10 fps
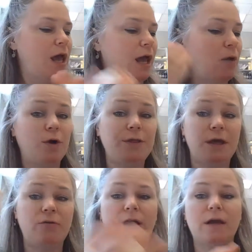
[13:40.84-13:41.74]
And what
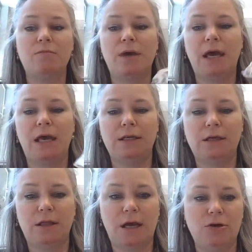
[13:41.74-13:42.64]
they recommend that